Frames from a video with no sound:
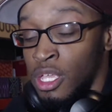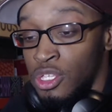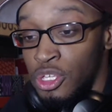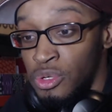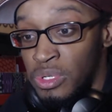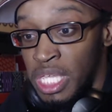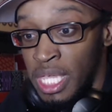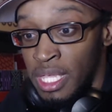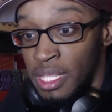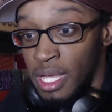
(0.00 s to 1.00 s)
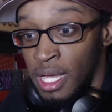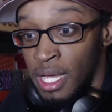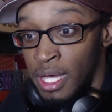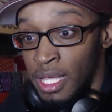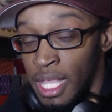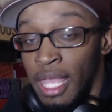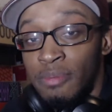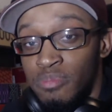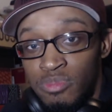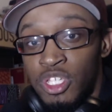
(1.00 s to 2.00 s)
you can and
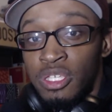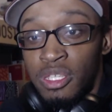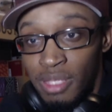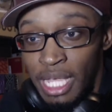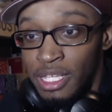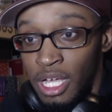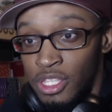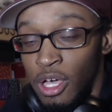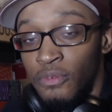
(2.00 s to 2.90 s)
I'm just letting y'all know,